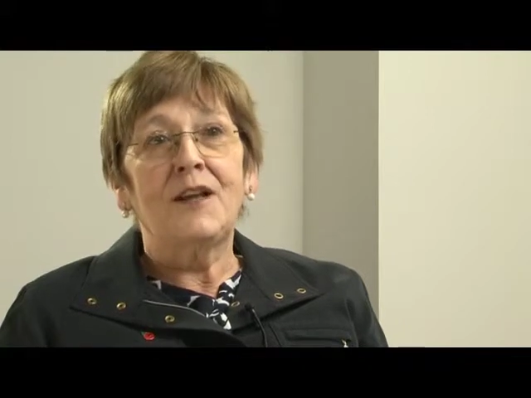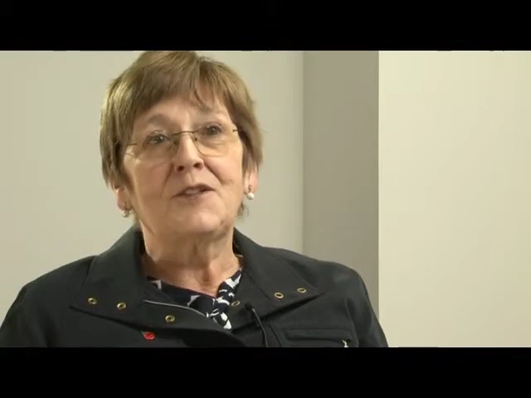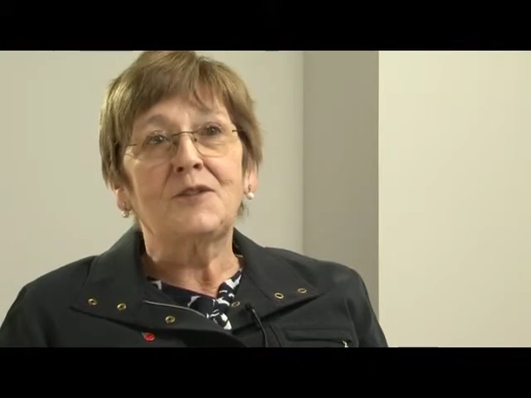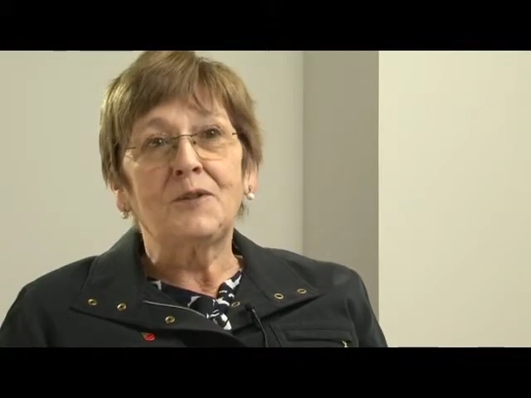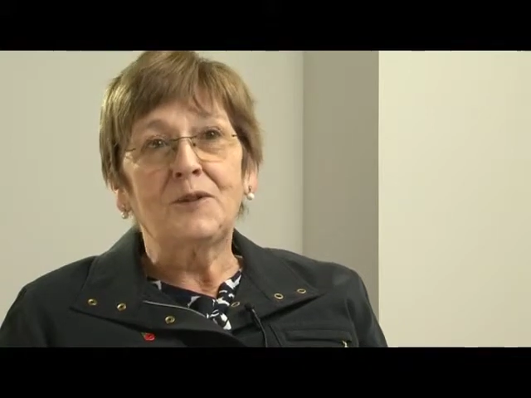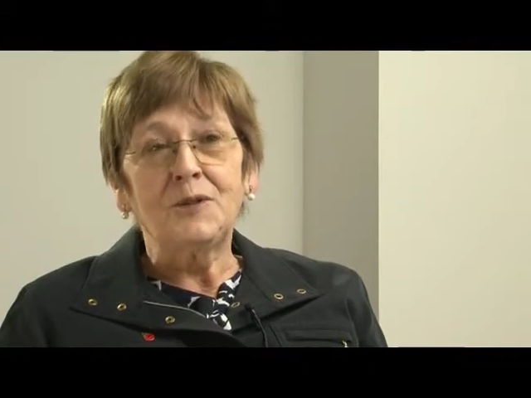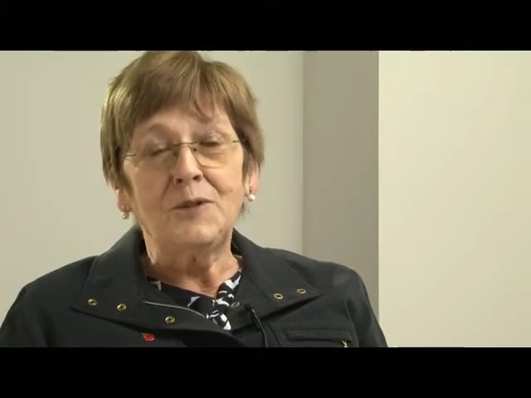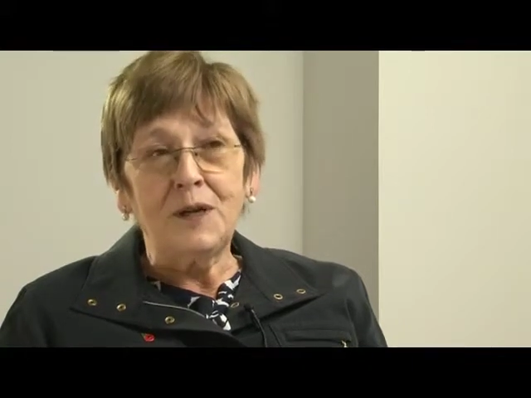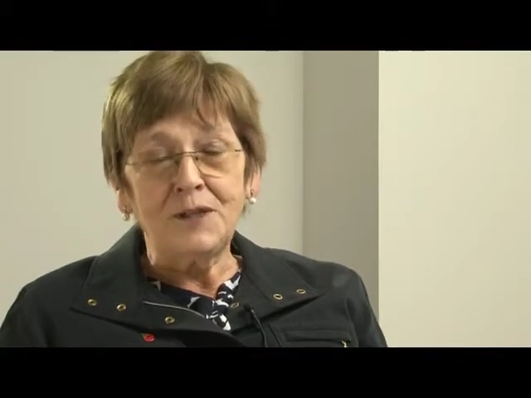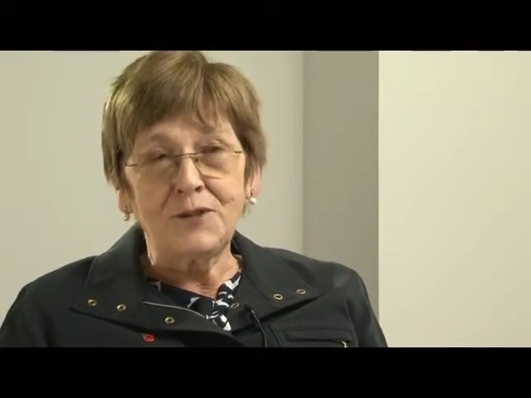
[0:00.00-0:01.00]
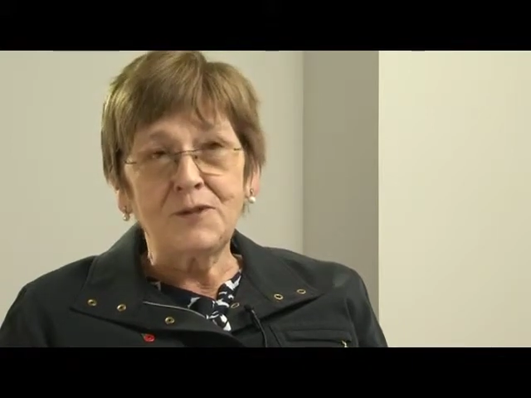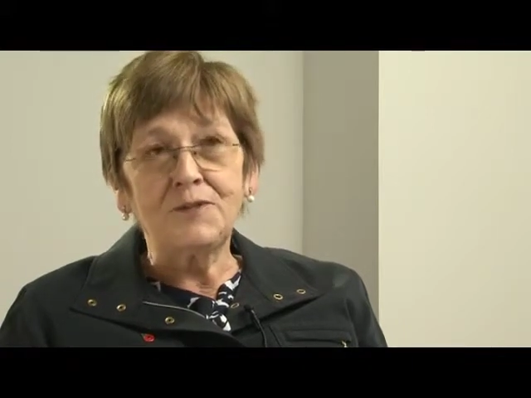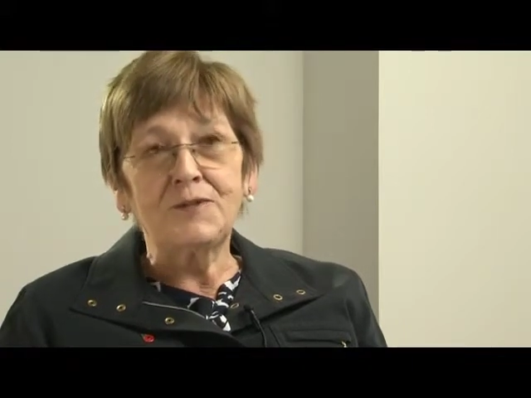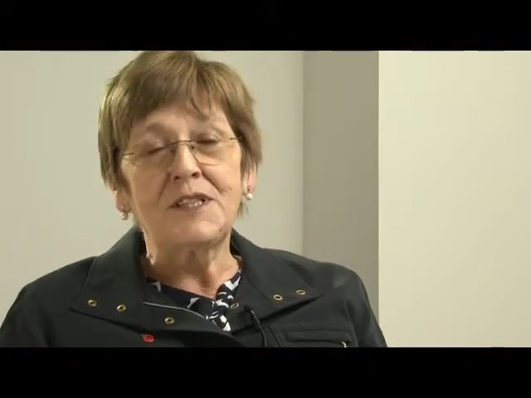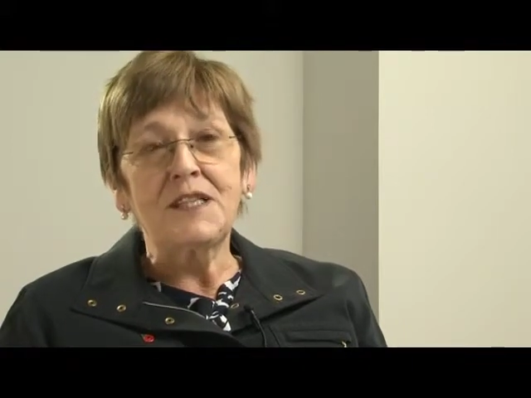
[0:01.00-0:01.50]
So although I
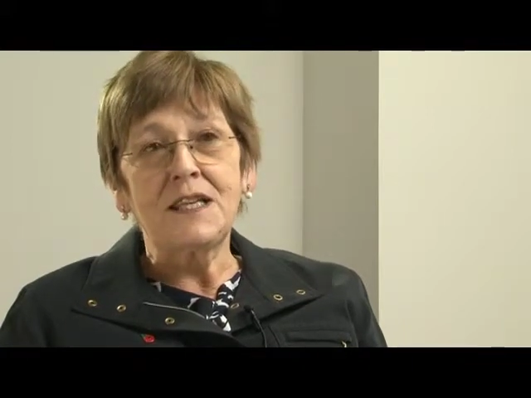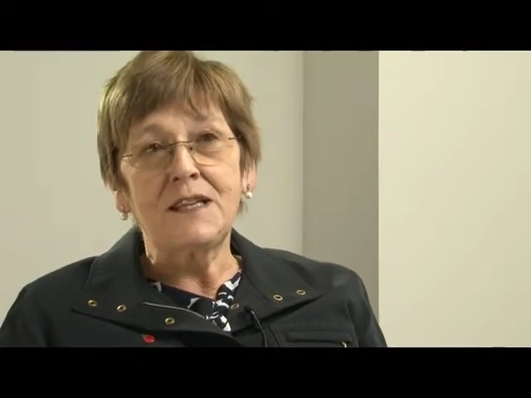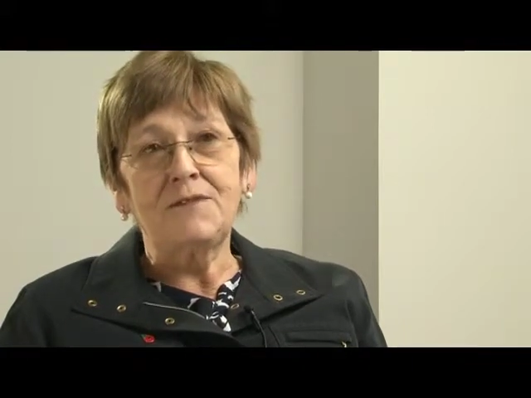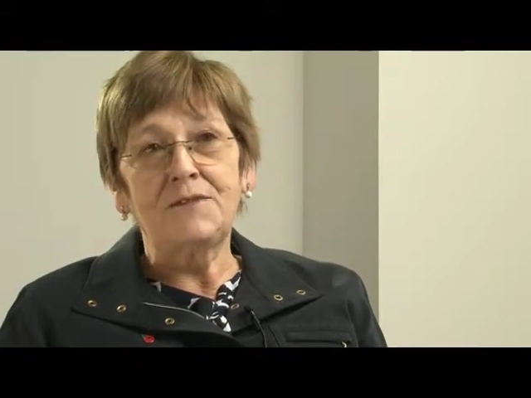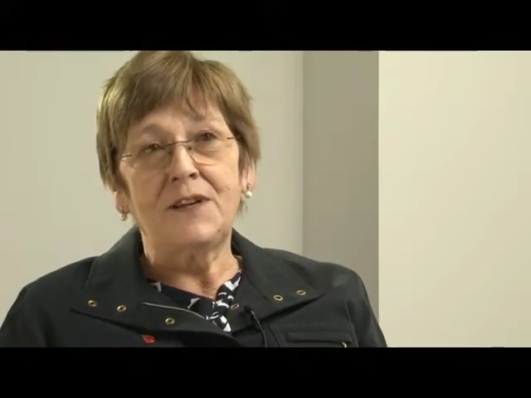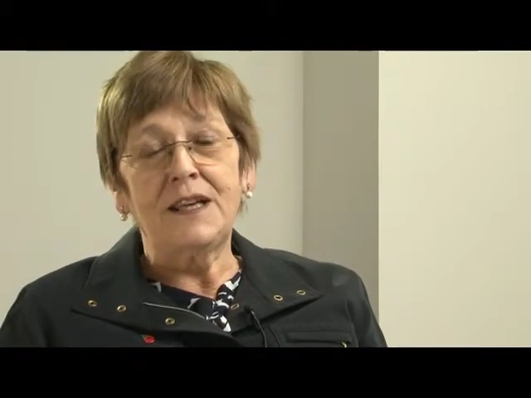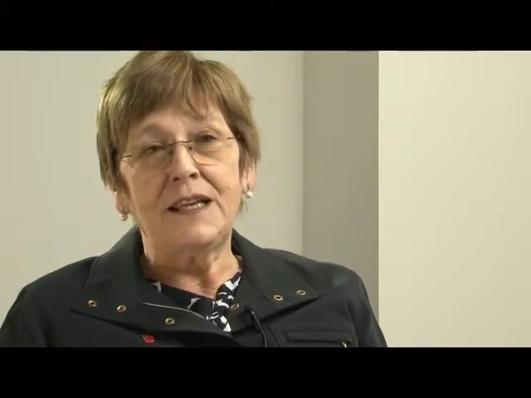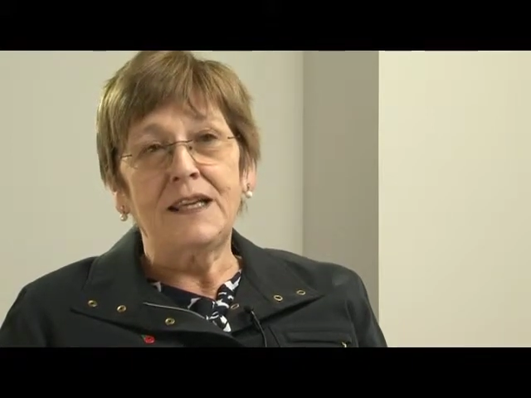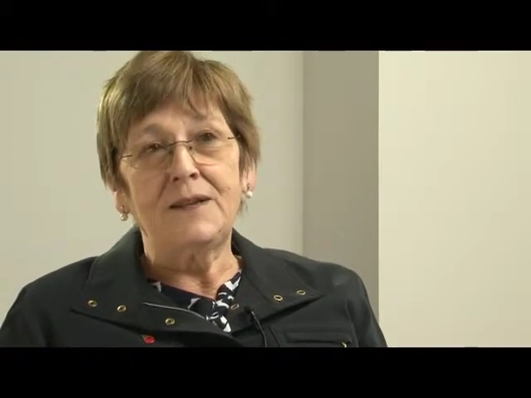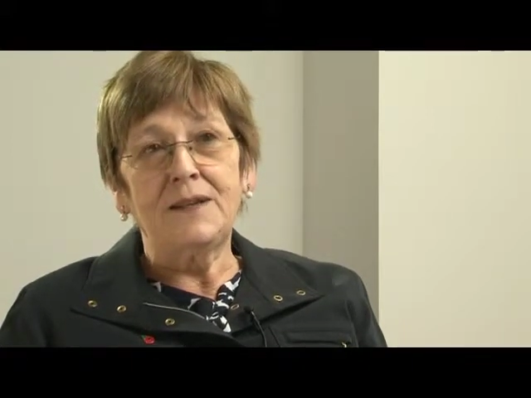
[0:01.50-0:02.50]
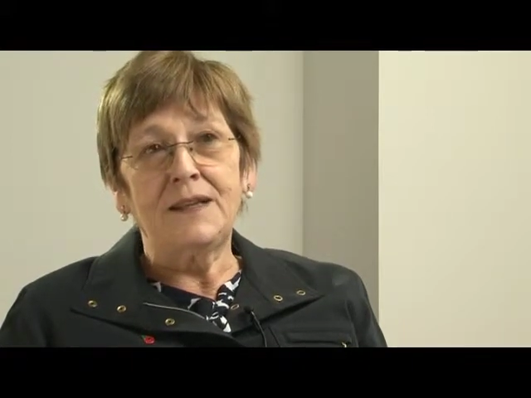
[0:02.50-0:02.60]
don't receive any,